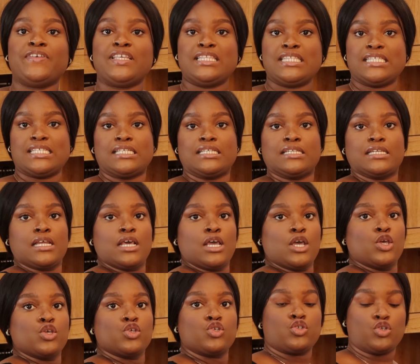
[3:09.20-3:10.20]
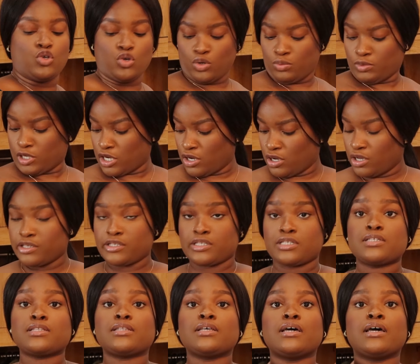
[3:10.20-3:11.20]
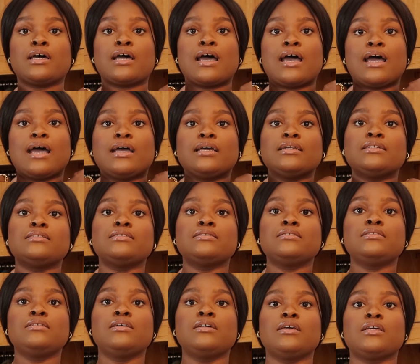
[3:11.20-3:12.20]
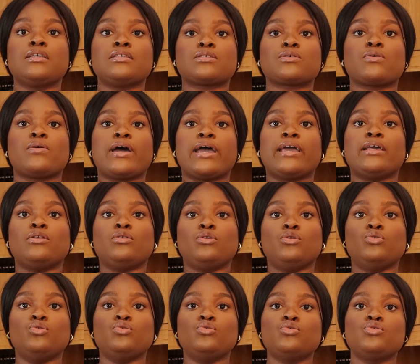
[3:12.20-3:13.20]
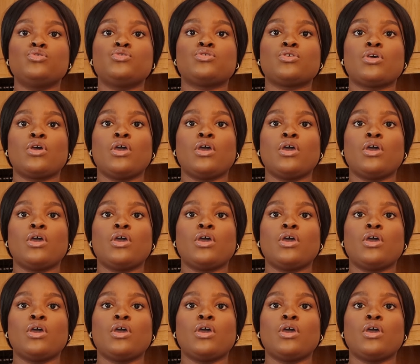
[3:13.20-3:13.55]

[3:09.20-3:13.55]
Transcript: fitting. So because the hand is quite loose,